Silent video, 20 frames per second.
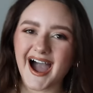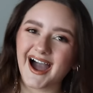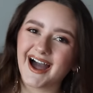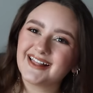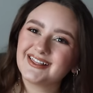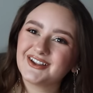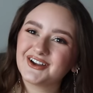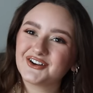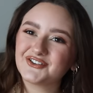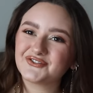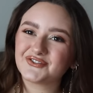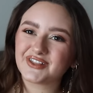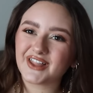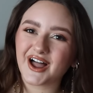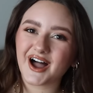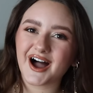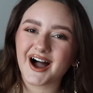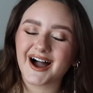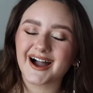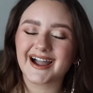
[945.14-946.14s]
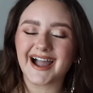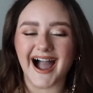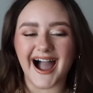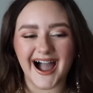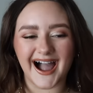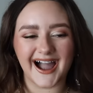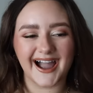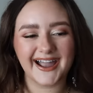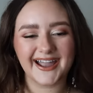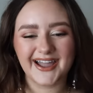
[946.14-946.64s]
Hello vlog,
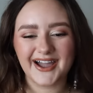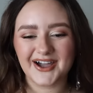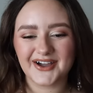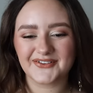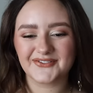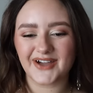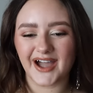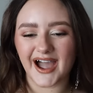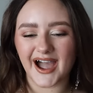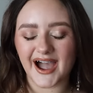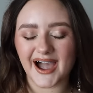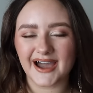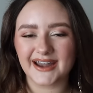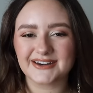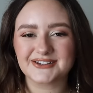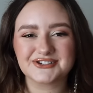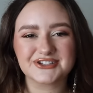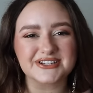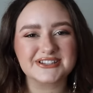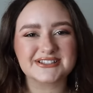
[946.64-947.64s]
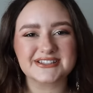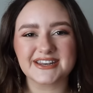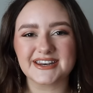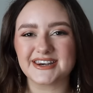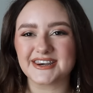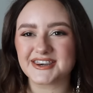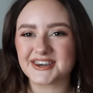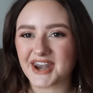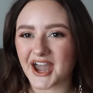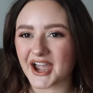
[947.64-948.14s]
I have had just a
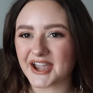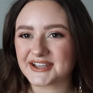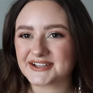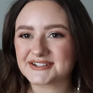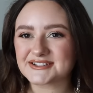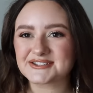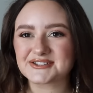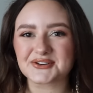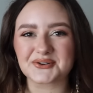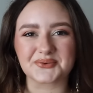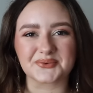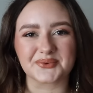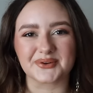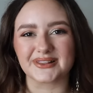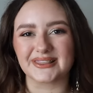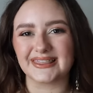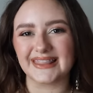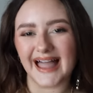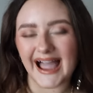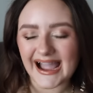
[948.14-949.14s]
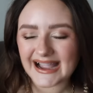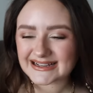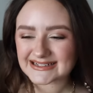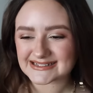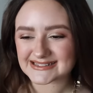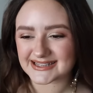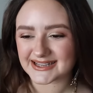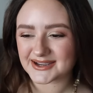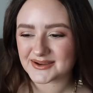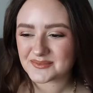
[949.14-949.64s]
nice
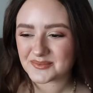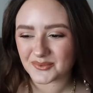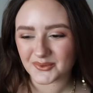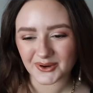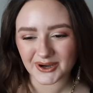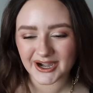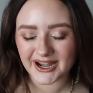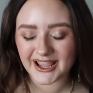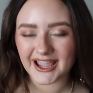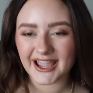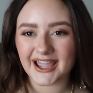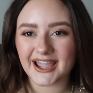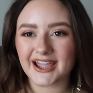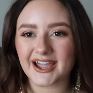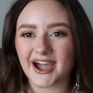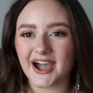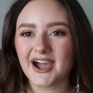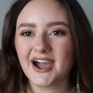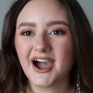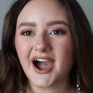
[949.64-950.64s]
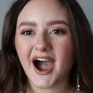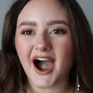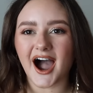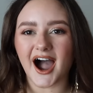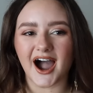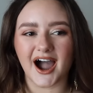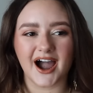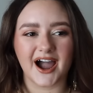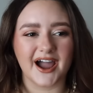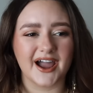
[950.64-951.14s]
relaxing morning.
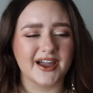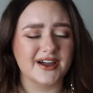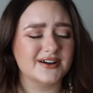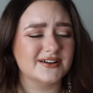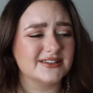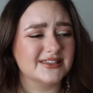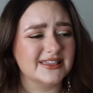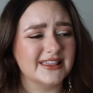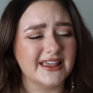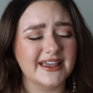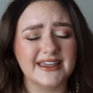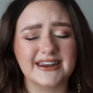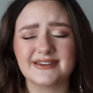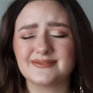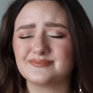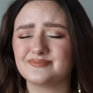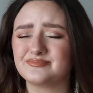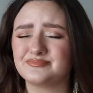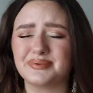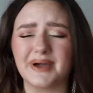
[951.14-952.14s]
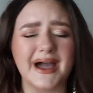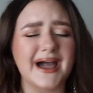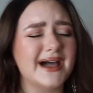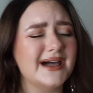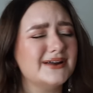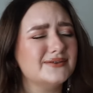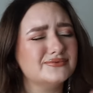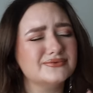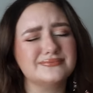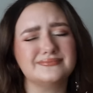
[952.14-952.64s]
I laid in
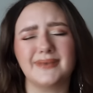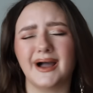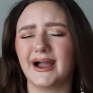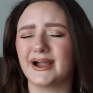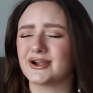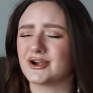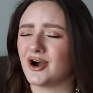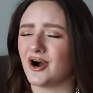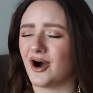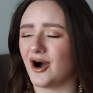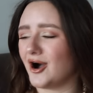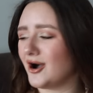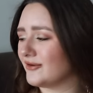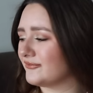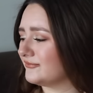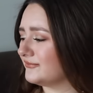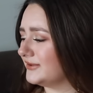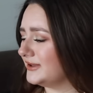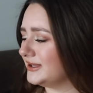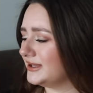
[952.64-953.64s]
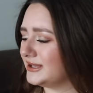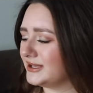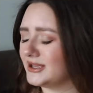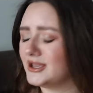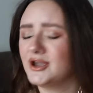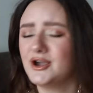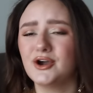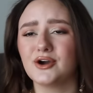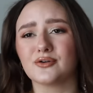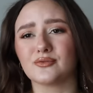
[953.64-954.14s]
bed with my
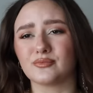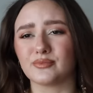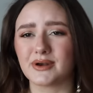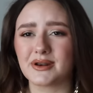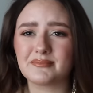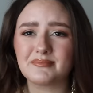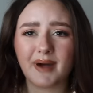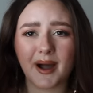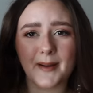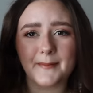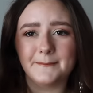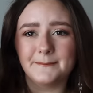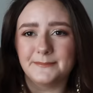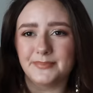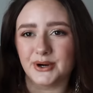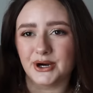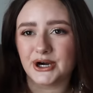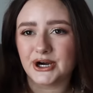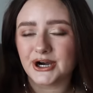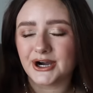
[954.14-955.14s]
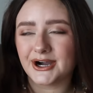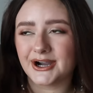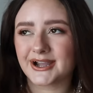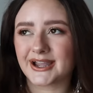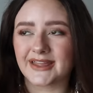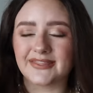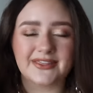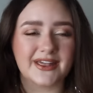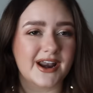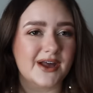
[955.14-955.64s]
coffee, reading my book,
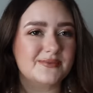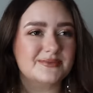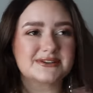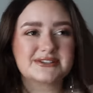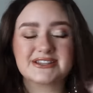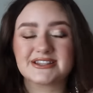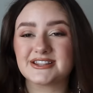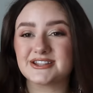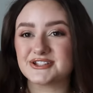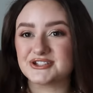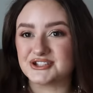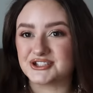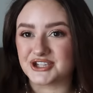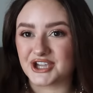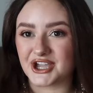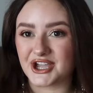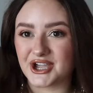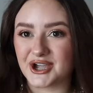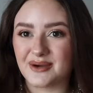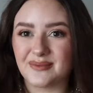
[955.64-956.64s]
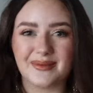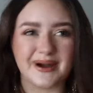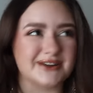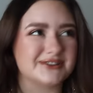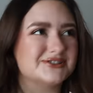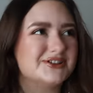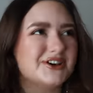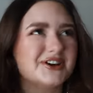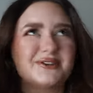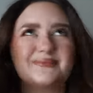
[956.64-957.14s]
and then I went to the gym. I
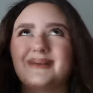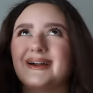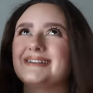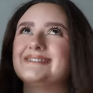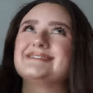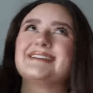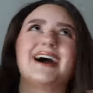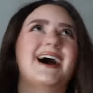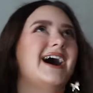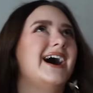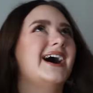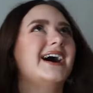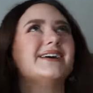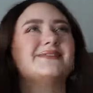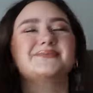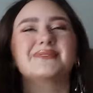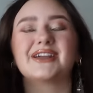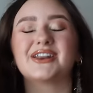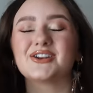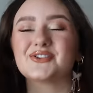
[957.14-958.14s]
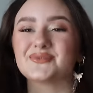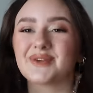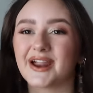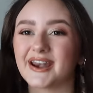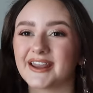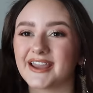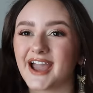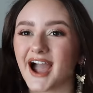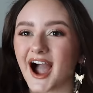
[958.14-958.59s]
took my time getting ready.